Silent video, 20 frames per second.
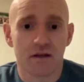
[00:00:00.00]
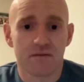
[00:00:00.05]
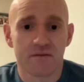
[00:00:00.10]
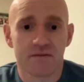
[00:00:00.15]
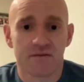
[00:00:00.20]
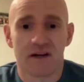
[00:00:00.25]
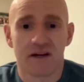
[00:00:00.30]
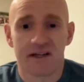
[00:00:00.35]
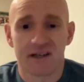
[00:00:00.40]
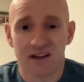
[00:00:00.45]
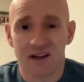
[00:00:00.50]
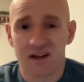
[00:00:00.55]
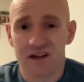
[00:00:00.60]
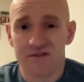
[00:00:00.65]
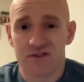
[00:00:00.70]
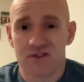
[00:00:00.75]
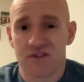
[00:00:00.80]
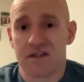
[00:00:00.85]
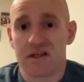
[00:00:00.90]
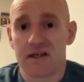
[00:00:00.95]
find
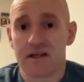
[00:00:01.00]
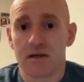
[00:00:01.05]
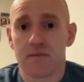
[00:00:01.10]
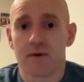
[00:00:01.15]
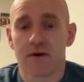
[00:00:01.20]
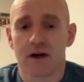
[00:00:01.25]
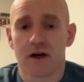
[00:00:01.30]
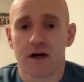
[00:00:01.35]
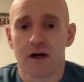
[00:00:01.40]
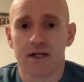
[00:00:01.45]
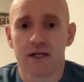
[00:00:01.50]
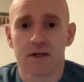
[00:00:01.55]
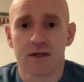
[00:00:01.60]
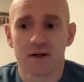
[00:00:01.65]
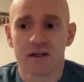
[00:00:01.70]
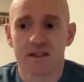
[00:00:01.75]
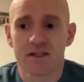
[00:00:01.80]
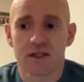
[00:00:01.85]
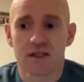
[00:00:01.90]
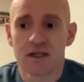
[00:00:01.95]
life just a little bit harder.
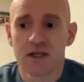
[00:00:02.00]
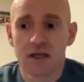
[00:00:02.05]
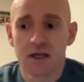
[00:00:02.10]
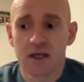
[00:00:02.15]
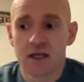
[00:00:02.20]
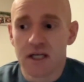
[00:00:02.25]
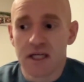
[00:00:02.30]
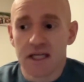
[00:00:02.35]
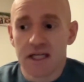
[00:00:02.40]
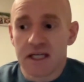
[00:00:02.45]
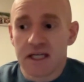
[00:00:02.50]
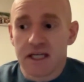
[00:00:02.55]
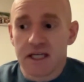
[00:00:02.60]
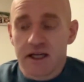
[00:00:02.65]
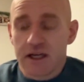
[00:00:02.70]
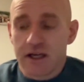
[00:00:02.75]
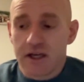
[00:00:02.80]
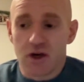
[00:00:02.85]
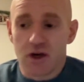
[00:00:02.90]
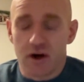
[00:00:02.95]
Whereas,
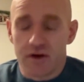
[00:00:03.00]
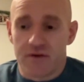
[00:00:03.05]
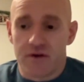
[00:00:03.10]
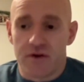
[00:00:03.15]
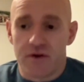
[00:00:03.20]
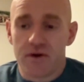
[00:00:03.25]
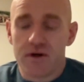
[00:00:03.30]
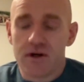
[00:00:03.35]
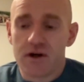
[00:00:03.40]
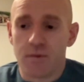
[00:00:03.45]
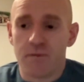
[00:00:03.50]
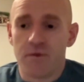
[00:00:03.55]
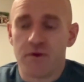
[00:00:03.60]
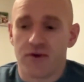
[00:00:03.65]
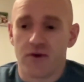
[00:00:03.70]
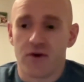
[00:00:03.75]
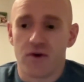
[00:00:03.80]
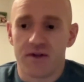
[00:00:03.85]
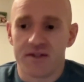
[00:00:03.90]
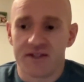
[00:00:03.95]
if you come
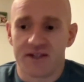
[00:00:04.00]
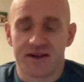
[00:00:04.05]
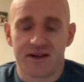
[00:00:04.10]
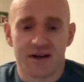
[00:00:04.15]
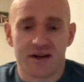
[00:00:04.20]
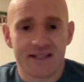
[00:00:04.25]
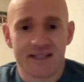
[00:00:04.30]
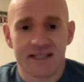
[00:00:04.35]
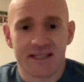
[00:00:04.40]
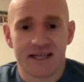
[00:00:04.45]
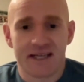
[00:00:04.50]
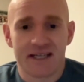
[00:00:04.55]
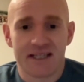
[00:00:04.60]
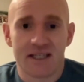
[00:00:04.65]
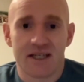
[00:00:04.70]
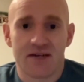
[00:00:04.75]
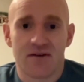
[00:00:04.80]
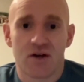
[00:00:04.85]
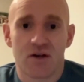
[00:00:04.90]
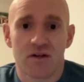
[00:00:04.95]
through as a 19,
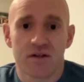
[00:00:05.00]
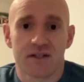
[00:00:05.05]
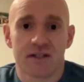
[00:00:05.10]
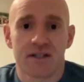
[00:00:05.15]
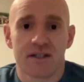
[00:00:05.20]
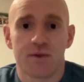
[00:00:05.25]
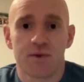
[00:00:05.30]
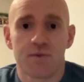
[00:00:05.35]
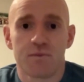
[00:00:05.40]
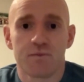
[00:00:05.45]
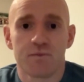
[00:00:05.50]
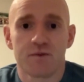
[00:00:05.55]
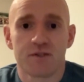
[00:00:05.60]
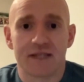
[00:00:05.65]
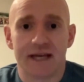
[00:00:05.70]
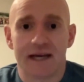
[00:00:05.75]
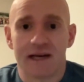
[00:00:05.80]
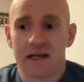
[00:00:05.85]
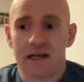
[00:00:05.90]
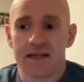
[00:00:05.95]
18-year-old and you
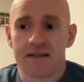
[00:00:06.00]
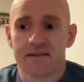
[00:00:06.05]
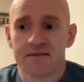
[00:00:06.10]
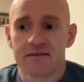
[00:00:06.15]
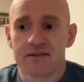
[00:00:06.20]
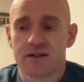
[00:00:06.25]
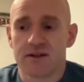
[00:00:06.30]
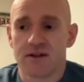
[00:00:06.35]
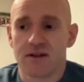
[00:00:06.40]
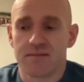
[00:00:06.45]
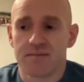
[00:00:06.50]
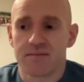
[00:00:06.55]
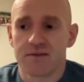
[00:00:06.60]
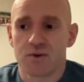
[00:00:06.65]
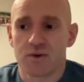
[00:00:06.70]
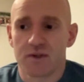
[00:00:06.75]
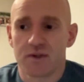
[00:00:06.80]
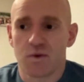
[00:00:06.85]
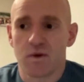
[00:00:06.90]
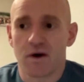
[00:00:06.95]
settle
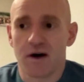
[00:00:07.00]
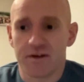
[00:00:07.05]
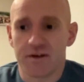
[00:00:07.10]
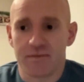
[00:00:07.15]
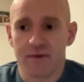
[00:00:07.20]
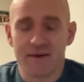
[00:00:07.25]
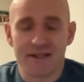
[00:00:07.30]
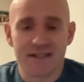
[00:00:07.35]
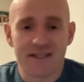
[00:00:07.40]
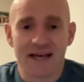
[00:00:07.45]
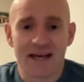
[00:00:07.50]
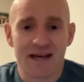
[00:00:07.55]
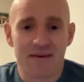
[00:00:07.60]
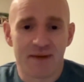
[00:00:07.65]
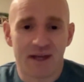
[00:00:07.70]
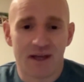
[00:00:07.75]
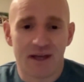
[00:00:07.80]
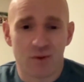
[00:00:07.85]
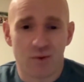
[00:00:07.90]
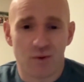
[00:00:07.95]
to a squad of maybe 10
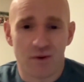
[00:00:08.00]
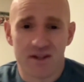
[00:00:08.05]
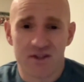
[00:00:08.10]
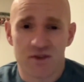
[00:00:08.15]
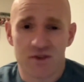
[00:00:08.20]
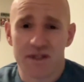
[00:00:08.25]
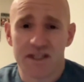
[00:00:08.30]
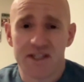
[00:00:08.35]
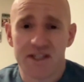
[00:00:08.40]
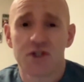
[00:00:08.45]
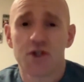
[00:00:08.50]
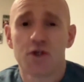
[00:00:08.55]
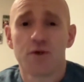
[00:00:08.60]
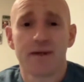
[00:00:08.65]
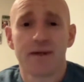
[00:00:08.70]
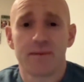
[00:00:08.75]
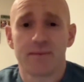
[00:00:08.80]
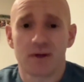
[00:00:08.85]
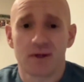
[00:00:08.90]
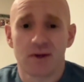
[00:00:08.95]
people where there's already two
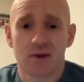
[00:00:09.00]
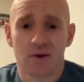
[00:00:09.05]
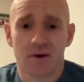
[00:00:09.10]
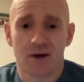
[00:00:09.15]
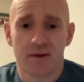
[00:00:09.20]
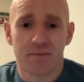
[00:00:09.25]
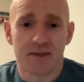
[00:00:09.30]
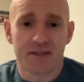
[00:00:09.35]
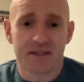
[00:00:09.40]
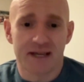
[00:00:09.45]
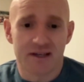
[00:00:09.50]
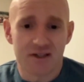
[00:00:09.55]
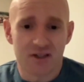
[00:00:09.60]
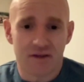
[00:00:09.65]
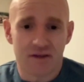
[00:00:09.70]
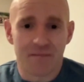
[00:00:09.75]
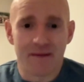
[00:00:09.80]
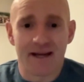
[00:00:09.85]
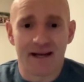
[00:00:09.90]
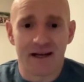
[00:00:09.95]
people who are
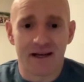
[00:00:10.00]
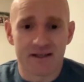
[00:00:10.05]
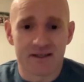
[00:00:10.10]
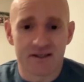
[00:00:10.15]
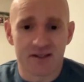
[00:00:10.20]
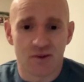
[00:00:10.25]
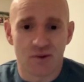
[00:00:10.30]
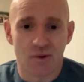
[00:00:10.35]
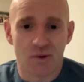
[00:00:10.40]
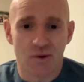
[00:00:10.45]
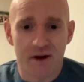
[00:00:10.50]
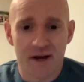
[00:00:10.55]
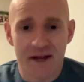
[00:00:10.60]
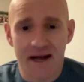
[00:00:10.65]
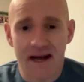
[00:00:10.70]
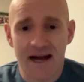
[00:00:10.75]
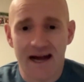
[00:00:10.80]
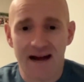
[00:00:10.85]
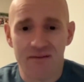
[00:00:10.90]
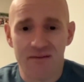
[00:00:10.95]
potential medalists who already
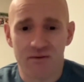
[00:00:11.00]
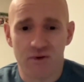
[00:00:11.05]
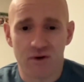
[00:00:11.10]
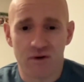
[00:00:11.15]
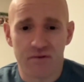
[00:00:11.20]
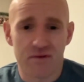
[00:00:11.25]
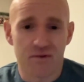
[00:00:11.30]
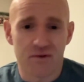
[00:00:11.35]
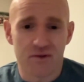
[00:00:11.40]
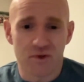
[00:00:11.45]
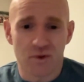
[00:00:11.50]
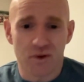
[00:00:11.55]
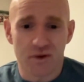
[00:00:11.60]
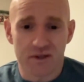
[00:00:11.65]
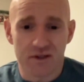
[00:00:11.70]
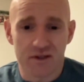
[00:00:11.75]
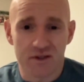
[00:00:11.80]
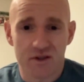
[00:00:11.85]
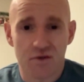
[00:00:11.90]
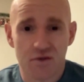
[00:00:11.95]
have all of the
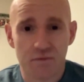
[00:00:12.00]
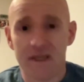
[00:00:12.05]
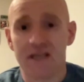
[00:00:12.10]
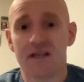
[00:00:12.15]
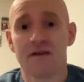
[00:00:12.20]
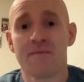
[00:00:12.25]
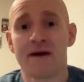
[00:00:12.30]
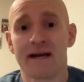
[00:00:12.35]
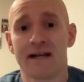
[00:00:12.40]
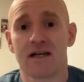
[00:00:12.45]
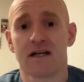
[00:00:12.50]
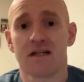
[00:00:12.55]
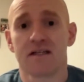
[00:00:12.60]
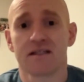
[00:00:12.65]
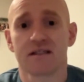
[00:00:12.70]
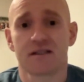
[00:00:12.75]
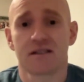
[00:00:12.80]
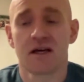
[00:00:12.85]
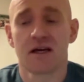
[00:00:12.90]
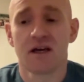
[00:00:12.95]
resources to be
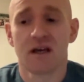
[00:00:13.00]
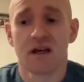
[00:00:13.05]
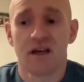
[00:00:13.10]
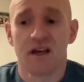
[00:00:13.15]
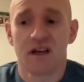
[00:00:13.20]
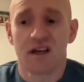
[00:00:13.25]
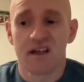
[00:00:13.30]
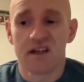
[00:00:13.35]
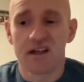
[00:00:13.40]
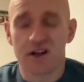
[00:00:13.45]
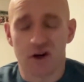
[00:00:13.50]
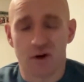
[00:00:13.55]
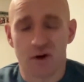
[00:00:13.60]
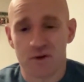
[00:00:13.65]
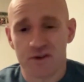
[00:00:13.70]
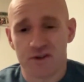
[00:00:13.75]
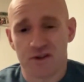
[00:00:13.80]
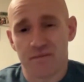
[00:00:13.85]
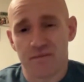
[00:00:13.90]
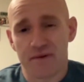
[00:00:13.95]
medalists, you can
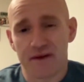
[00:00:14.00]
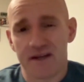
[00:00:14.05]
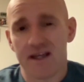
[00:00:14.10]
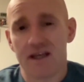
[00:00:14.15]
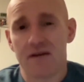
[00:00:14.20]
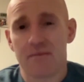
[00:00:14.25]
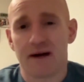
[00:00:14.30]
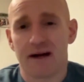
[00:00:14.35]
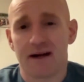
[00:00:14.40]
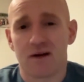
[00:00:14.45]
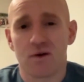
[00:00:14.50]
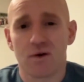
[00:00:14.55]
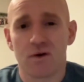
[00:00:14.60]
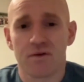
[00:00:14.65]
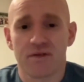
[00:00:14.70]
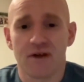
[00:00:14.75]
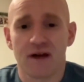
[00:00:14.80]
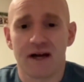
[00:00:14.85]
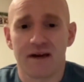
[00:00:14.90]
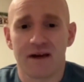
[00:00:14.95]
almost sort of piggyback
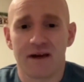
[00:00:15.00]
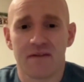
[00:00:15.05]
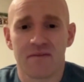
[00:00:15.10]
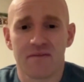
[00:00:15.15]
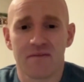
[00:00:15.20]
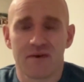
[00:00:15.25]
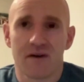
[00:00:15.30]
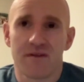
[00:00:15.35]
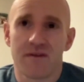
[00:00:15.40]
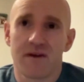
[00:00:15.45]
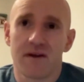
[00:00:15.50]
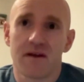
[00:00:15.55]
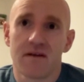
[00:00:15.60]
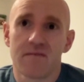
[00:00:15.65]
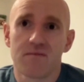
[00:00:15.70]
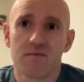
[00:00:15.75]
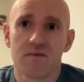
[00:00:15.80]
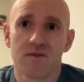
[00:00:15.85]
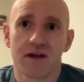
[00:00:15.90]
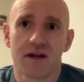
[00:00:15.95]
off that. And I think
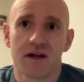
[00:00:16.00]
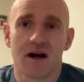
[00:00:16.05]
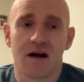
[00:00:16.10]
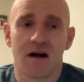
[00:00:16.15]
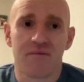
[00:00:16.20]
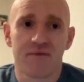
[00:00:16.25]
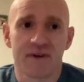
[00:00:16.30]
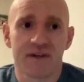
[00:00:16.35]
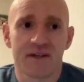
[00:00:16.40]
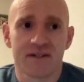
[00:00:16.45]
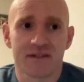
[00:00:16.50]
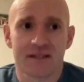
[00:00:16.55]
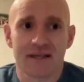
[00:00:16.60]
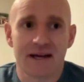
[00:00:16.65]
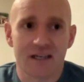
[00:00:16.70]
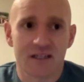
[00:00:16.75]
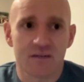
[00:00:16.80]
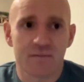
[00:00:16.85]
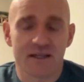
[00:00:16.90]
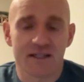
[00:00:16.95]
the confidence and
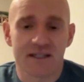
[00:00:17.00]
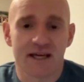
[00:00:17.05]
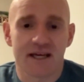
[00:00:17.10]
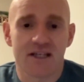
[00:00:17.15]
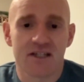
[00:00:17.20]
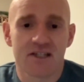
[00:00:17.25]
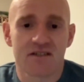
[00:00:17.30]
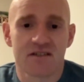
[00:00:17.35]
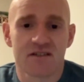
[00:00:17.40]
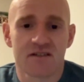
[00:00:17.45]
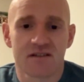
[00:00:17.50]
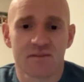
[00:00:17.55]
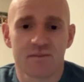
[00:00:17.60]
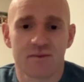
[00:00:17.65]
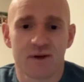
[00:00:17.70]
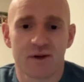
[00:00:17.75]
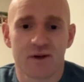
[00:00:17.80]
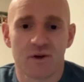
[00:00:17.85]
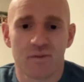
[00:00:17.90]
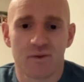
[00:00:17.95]
expectations
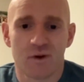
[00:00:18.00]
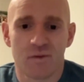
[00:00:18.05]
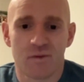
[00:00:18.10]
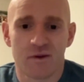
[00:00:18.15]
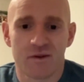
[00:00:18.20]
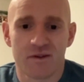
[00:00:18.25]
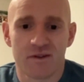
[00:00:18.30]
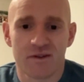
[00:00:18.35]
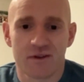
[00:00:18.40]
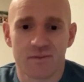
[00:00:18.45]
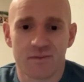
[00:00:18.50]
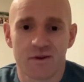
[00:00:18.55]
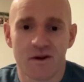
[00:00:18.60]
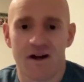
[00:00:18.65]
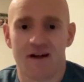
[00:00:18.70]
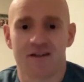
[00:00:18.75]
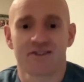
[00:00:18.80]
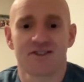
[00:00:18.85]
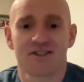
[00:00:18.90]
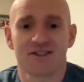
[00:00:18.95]
become almost
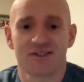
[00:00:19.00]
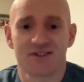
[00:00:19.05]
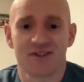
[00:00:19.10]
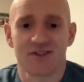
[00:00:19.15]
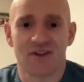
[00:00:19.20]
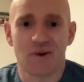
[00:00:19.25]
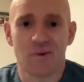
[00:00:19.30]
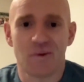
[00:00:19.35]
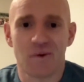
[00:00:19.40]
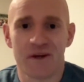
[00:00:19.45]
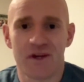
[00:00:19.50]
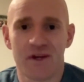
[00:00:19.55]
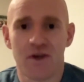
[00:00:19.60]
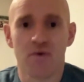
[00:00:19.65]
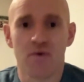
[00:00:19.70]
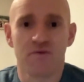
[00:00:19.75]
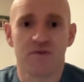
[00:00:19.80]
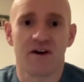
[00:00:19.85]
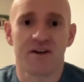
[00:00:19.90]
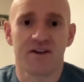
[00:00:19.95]
subconscious, so that when
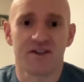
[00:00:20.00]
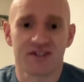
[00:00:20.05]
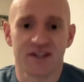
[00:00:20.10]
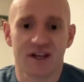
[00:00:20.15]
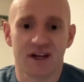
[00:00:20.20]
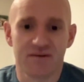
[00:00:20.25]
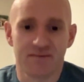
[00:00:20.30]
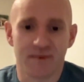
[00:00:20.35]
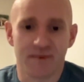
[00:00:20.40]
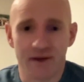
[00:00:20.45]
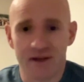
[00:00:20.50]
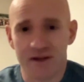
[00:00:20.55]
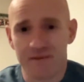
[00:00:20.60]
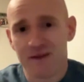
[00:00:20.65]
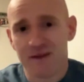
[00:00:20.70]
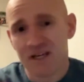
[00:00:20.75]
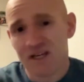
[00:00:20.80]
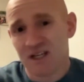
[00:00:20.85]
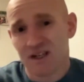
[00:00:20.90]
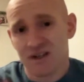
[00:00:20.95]
you find yourself maybe
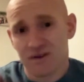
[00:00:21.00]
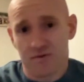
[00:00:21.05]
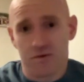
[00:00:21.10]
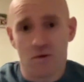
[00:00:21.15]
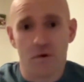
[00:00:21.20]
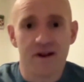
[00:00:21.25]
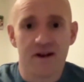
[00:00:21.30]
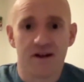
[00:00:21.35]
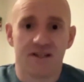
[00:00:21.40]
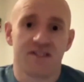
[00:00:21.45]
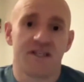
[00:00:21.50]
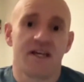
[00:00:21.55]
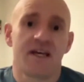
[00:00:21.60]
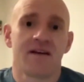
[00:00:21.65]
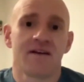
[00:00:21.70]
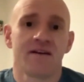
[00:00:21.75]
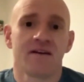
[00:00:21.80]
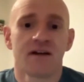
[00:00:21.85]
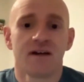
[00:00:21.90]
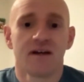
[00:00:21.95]
4 years
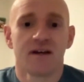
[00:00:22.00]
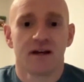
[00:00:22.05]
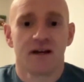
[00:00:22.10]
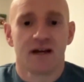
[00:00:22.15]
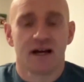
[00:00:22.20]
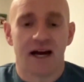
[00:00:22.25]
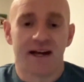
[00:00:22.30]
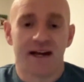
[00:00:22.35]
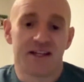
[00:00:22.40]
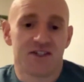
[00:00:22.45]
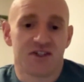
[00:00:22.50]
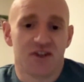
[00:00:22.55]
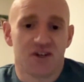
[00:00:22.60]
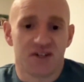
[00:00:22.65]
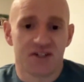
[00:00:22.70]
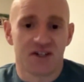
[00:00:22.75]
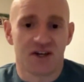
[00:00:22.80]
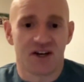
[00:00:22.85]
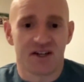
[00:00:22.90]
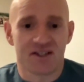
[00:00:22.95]
in and it's your
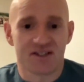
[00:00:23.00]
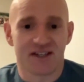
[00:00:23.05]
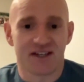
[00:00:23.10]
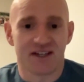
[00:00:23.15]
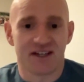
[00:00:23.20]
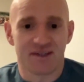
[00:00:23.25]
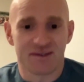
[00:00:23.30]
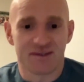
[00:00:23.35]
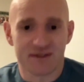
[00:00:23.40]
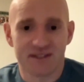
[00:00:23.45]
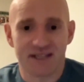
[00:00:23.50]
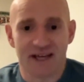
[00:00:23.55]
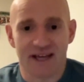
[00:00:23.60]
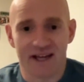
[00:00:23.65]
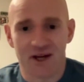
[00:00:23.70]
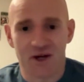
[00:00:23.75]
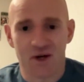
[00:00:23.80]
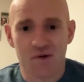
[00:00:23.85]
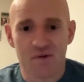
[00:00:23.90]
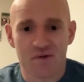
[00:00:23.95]
turn to kind of
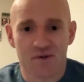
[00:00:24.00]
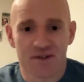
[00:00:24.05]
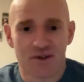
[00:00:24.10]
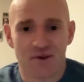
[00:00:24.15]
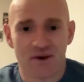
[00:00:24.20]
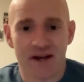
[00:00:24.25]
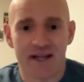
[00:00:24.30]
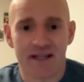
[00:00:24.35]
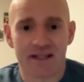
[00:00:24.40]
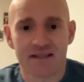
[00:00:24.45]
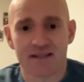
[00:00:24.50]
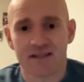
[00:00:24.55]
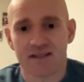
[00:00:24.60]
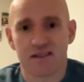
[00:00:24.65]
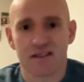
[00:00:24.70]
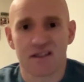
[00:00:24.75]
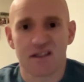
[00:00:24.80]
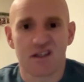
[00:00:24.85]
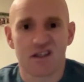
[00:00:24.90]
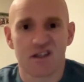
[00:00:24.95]
take over the reins,
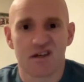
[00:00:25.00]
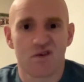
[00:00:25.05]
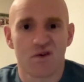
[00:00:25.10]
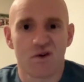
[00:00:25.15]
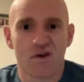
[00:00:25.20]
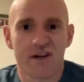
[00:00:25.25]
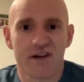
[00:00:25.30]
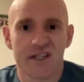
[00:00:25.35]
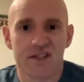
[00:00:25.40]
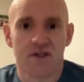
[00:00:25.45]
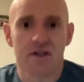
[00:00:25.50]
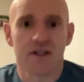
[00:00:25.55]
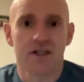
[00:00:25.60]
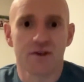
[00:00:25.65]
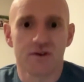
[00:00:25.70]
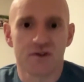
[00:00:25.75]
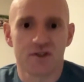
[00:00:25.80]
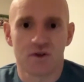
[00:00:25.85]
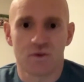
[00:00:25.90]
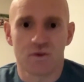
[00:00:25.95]
you're already sort of
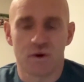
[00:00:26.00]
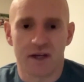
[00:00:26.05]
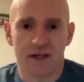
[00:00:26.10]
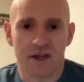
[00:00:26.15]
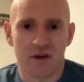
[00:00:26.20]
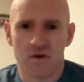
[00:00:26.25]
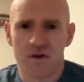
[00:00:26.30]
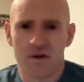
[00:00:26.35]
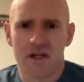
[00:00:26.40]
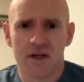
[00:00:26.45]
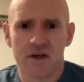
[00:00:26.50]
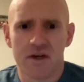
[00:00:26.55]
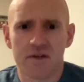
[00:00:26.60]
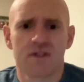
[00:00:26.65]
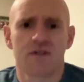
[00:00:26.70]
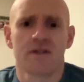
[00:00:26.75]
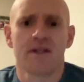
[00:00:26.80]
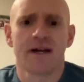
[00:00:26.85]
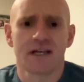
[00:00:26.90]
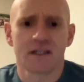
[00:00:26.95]
used to winning. You're already
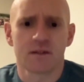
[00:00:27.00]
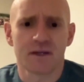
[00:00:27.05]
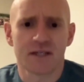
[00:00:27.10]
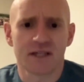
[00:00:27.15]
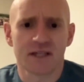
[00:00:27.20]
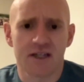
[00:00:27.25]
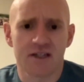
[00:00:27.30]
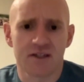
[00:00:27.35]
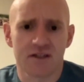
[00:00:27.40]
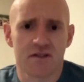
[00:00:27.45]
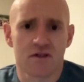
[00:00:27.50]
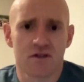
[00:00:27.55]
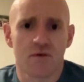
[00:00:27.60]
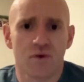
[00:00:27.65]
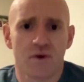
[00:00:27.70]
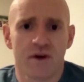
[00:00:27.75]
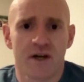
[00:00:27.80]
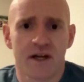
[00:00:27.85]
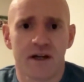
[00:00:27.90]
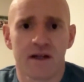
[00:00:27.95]
used to the expectations of
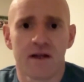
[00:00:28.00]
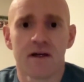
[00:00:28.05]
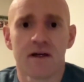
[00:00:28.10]
winning,